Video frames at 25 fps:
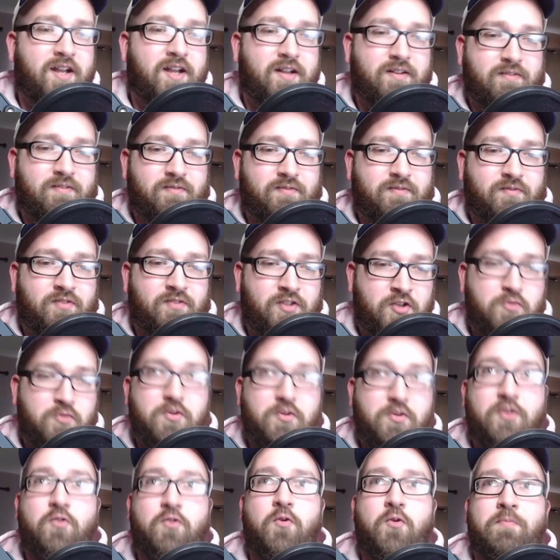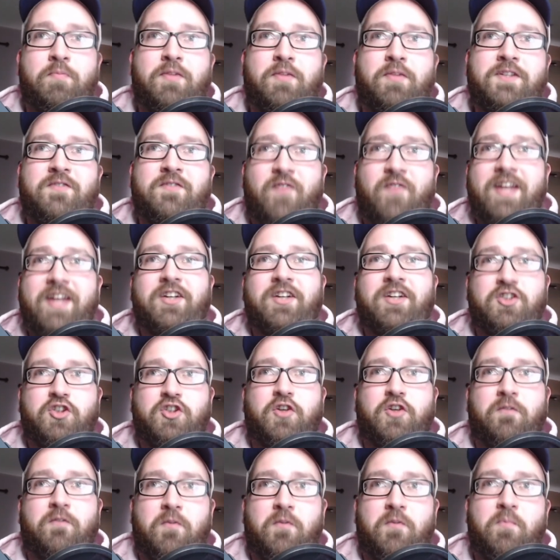Unicorn plus Vanisher
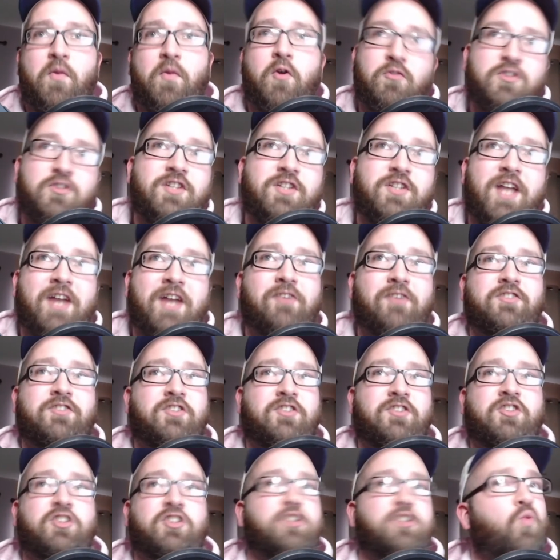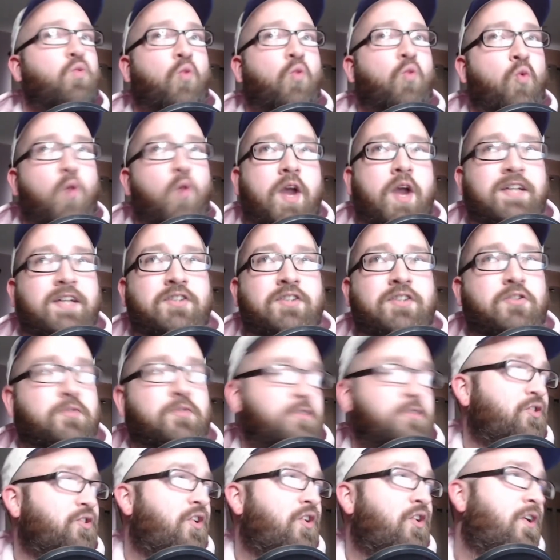for both scales is just way too
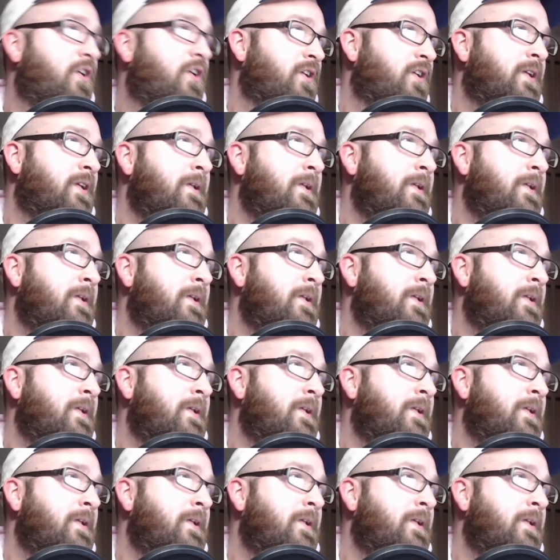strong.